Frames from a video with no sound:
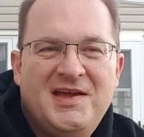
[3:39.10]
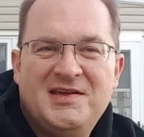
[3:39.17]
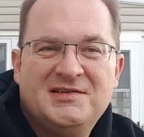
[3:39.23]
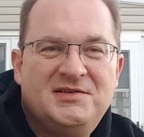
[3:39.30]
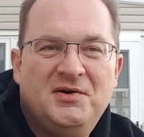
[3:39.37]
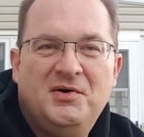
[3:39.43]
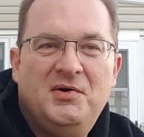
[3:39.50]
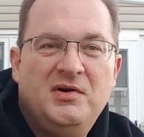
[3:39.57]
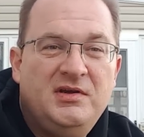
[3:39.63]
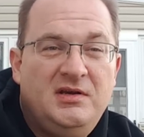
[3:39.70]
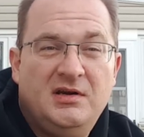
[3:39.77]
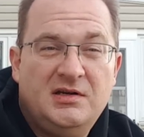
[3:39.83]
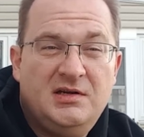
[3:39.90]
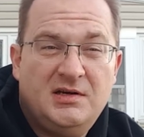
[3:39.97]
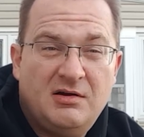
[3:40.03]
So,
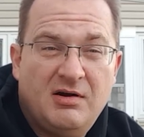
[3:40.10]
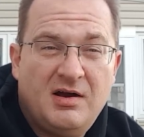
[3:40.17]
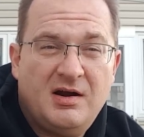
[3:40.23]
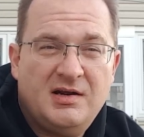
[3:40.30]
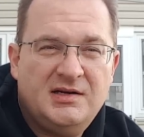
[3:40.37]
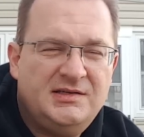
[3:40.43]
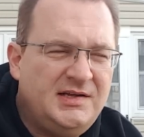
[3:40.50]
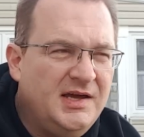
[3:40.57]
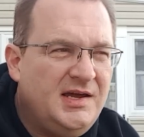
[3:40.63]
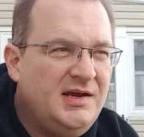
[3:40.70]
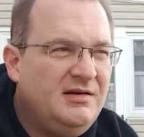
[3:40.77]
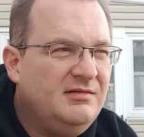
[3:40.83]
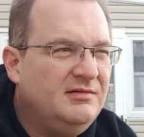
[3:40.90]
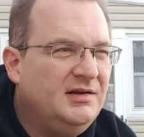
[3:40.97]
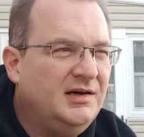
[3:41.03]
you'd go out on a
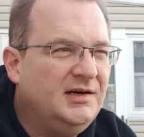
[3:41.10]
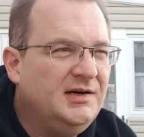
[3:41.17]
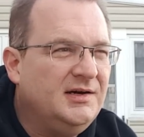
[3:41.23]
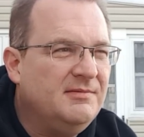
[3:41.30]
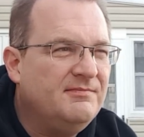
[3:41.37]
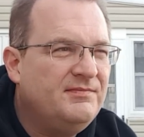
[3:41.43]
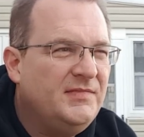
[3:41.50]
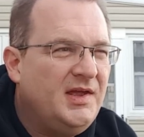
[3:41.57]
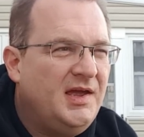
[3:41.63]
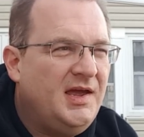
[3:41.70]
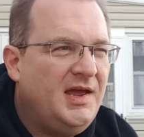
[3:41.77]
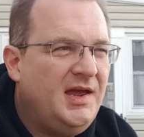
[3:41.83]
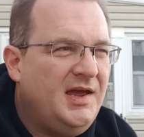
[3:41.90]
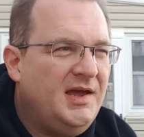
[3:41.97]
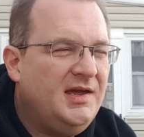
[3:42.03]
date,
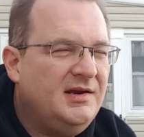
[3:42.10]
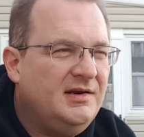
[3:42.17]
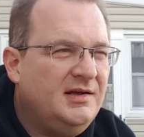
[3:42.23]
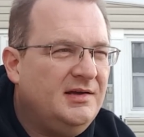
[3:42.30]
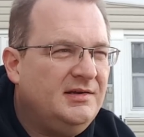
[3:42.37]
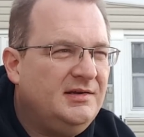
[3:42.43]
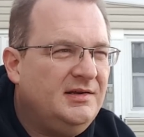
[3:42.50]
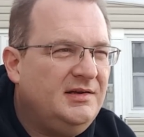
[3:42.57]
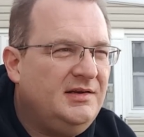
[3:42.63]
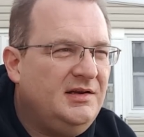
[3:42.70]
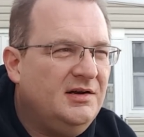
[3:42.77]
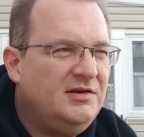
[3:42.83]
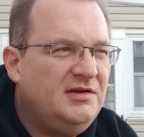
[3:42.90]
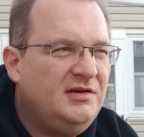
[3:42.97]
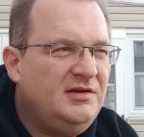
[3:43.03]
and
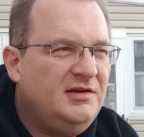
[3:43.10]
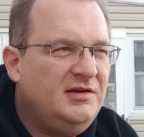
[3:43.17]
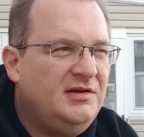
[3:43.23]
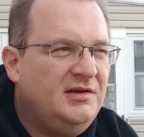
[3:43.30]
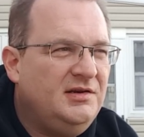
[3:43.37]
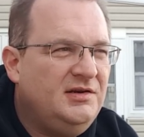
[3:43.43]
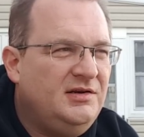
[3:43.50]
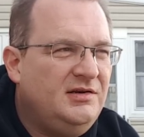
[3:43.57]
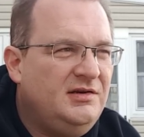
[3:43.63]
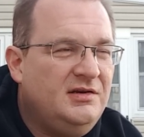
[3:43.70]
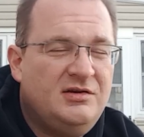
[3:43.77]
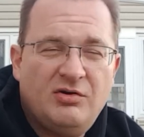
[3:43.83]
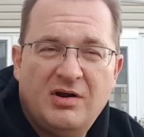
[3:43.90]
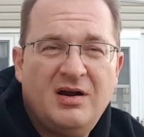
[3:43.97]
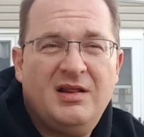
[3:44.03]
you
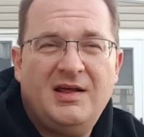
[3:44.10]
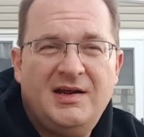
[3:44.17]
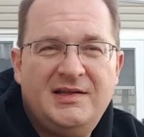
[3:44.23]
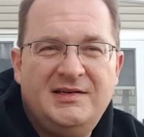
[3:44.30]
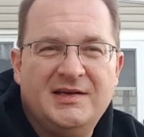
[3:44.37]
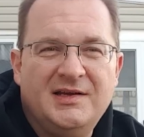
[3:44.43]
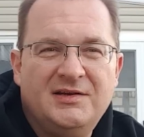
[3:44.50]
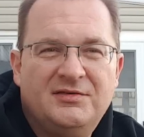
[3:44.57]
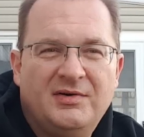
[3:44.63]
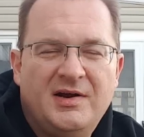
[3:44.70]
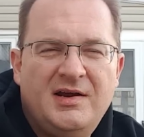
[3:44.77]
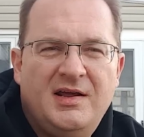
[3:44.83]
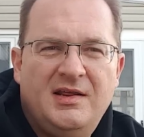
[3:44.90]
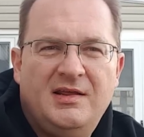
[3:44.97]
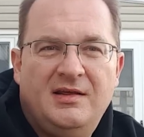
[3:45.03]
go on a lot of dates,
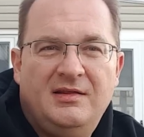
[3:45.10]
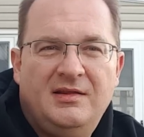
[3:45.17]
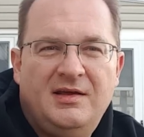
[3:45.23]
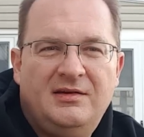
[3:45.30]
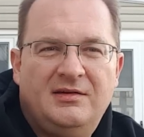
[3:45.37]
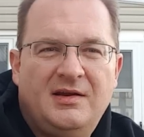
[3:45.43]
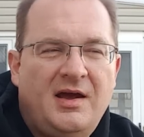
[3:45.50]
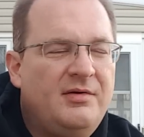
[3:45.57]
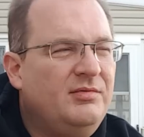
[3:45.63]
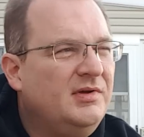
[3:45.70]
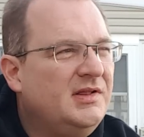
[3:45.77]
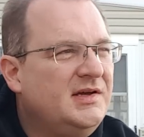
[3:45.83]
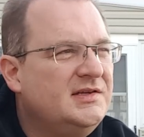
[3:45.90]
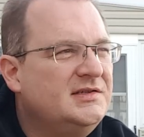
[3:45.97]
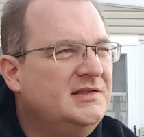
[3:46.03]
right? And I
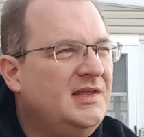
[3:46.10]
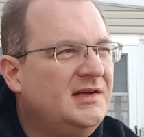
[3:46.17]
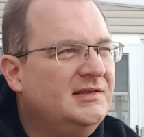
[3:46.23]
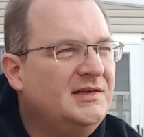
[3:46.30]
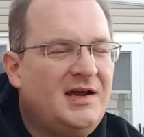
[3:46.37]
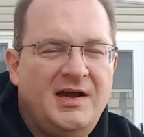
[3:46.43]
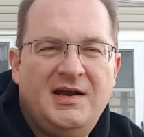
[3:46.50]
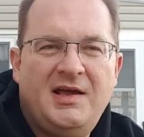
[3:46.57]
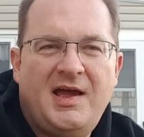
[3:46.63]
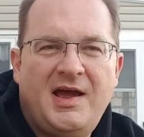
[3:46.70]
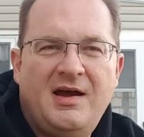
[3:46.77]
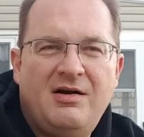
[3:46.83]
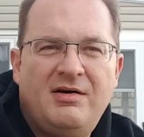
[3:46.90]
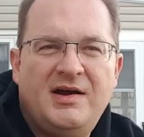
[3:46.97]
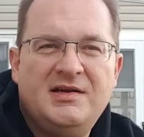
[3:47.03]
realized that's kind of
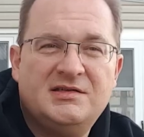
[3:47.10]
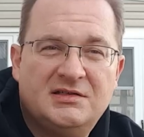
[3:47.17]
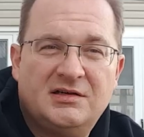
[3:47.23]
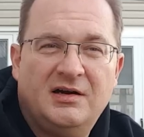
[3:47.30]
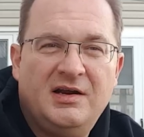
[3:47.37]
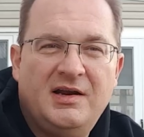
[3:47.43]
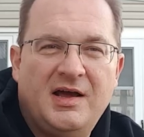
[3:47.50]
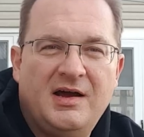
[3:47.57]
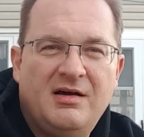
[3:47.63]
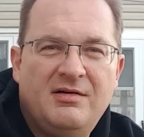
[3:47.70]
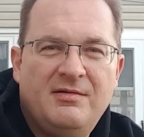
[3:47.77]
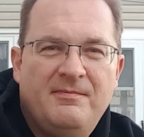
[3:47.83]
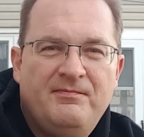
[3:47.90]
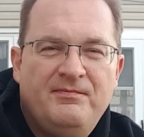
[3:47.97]
how I started out